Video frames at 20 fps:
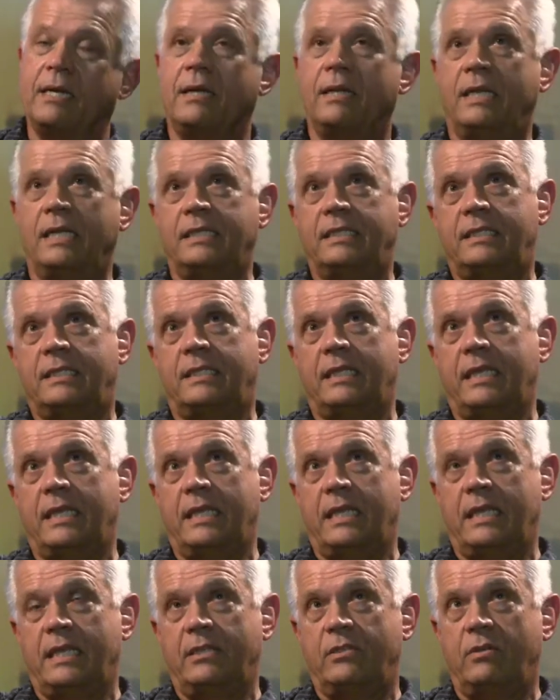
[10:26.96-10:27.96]
let's
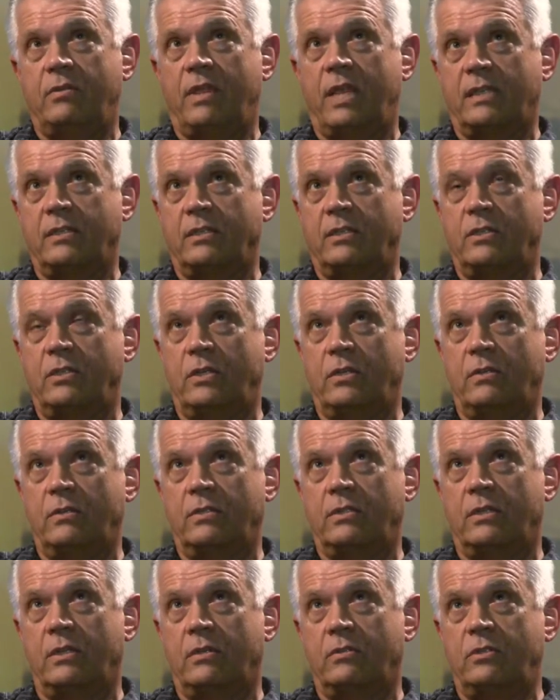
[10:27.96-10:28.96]
see, 2002,
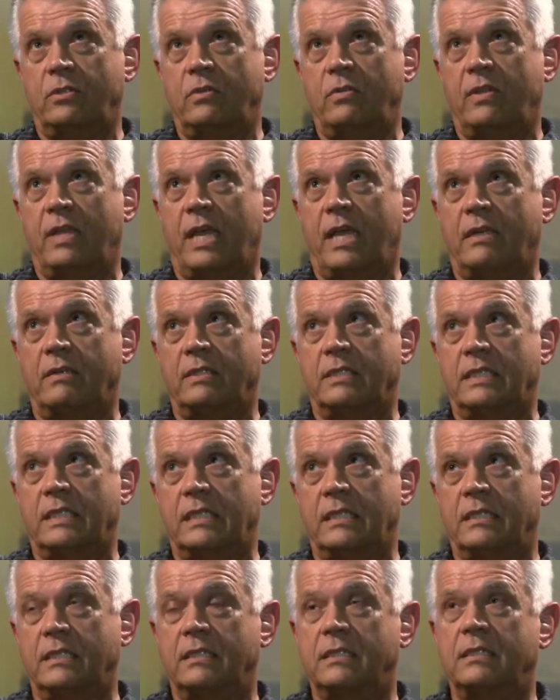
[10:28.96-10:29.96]
so
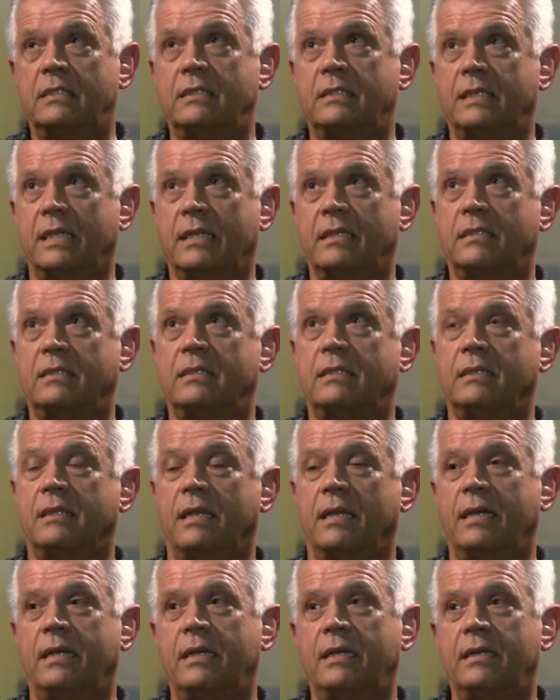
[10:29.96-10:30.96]
2006
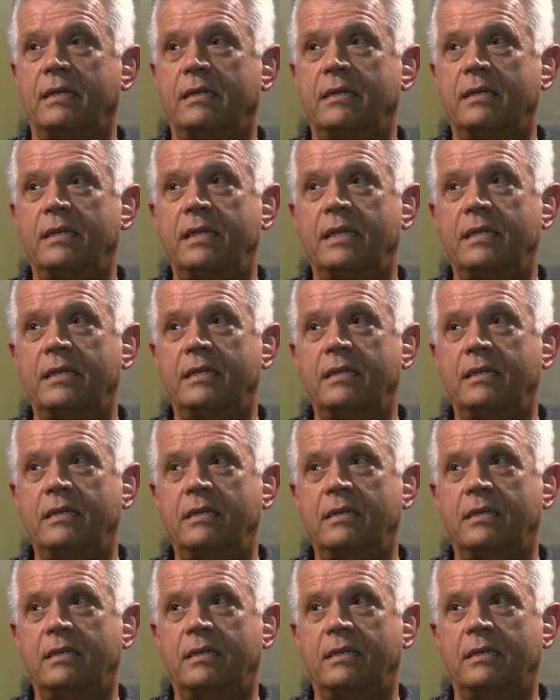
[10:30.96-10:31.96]

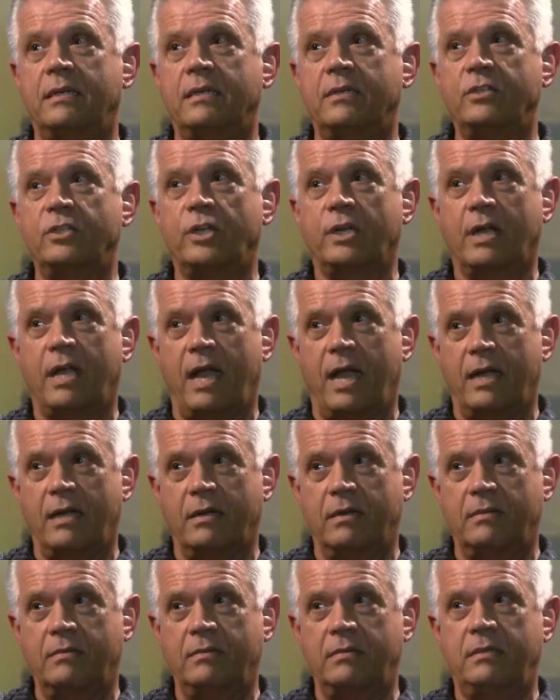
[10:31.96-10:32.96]
in
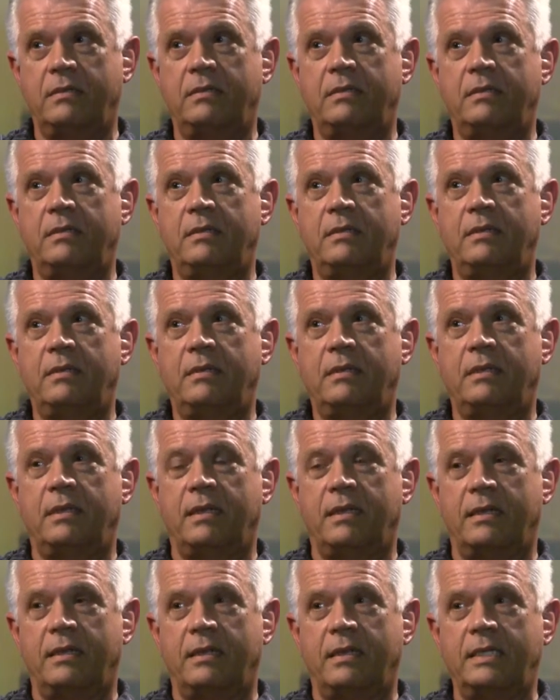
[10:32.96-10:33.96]
Chicago.
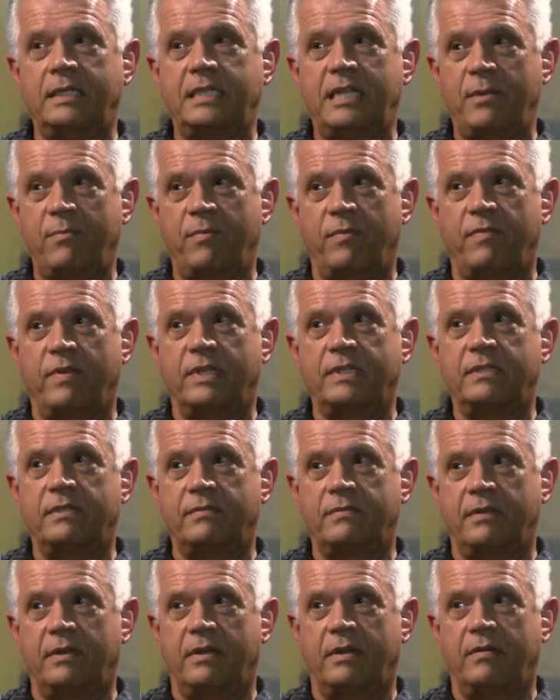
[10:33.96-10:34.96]
A team of
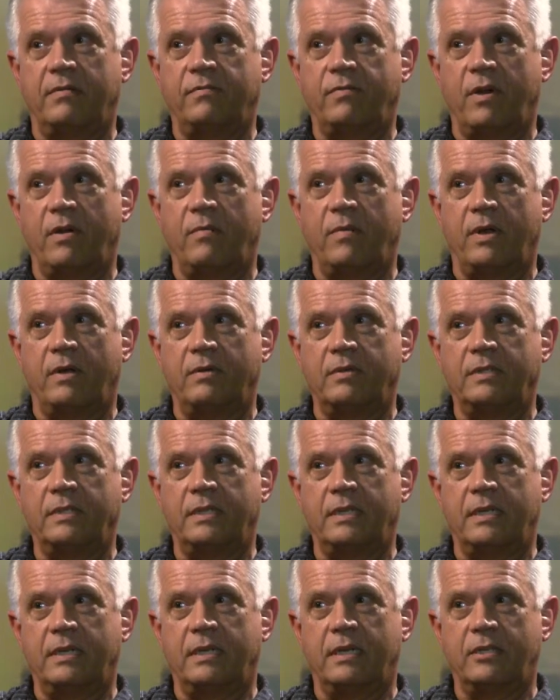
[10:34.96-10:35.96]
us, front runners,
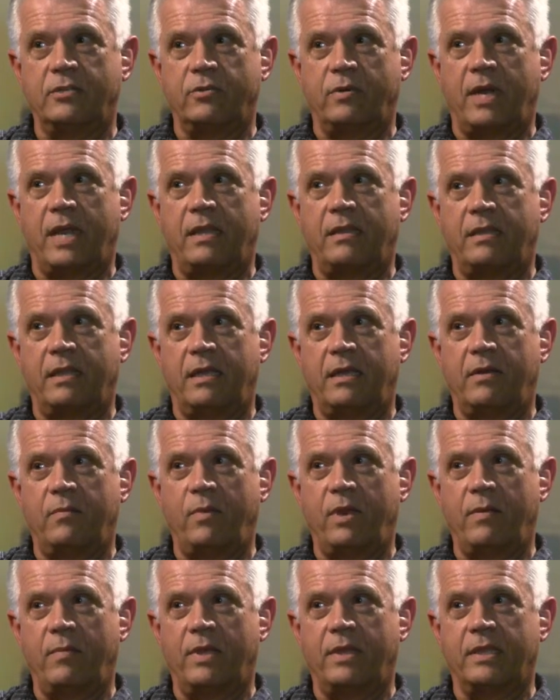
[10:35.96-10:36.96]
did a triathlon, and
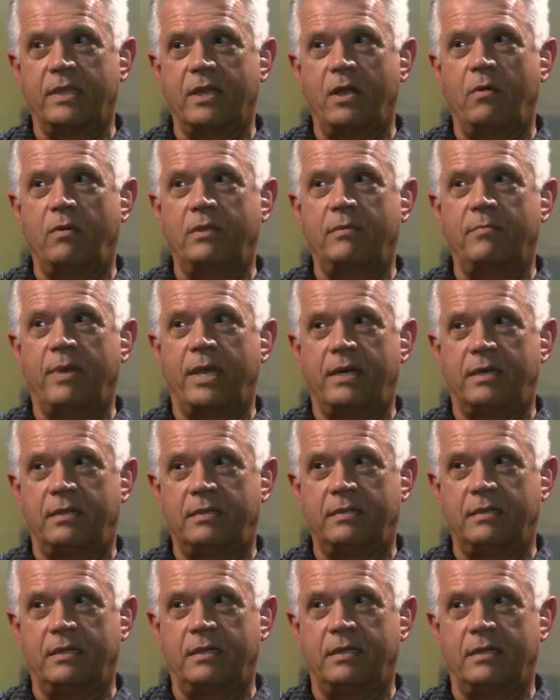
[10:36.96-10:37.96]
we won the gold medal
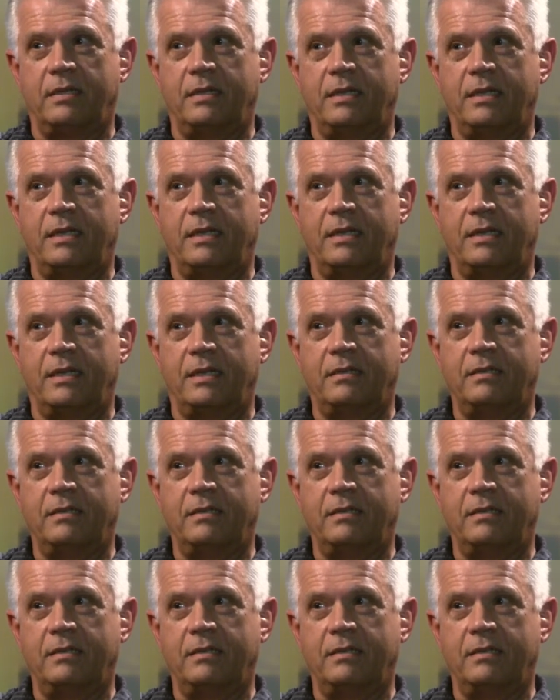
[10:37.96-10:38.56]
in